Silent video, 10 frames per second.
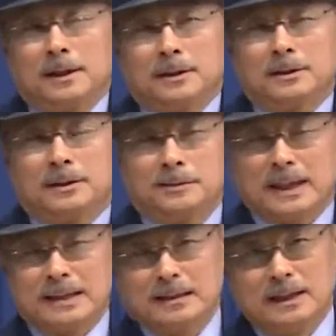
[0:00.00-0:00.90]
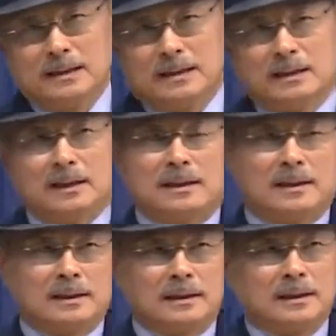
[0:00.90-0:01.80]
The world's wealth seems
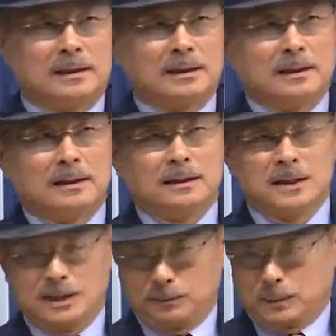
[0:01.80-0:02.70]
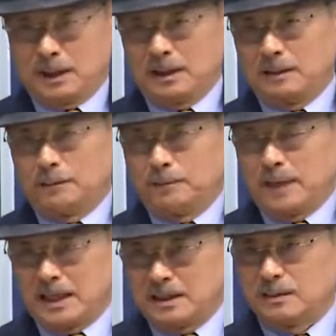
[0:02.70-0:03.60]
to be divided 20 to 80,
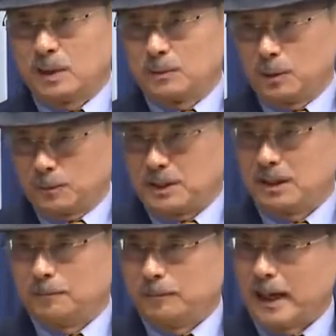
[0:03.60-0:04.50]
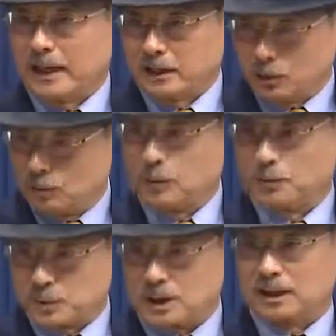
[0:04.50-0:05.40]
according to Pareto's law,
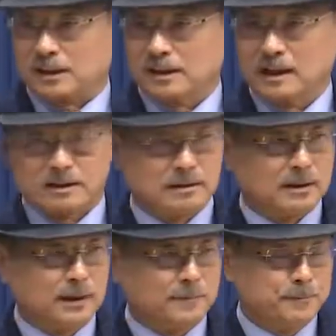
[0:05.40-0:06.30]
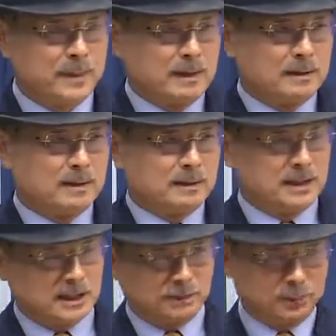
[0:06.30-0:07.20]
meaning that
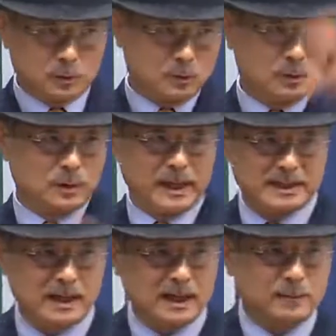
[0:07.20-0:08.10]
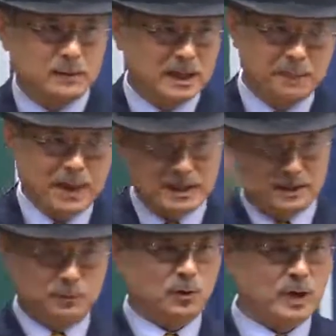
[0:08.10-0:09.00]
20% of the population controls
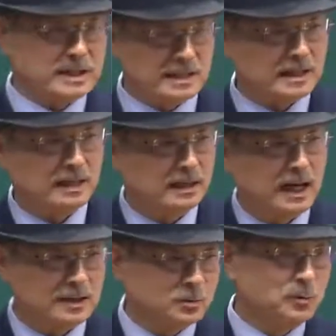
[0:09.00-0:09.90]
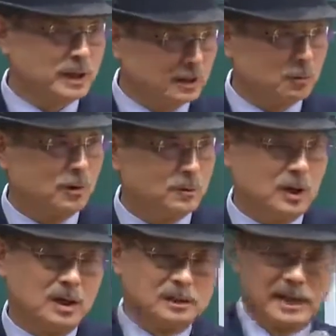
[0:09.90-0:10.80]
80% of the wealth.
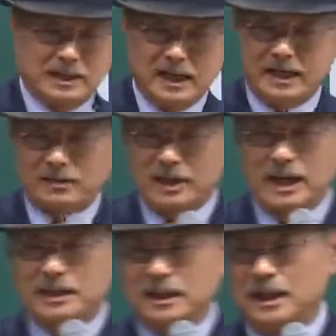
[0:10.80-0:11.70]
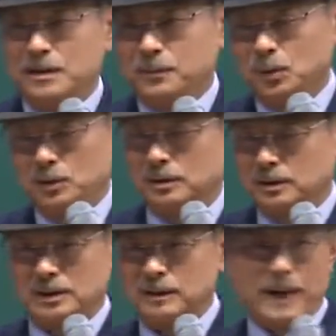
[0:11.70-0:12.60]
This rule can be applied to
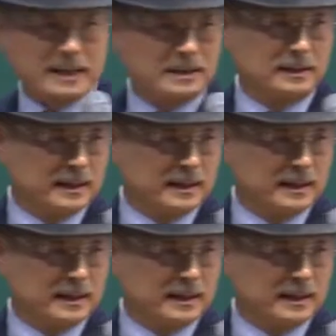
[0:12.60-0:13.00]
explain many other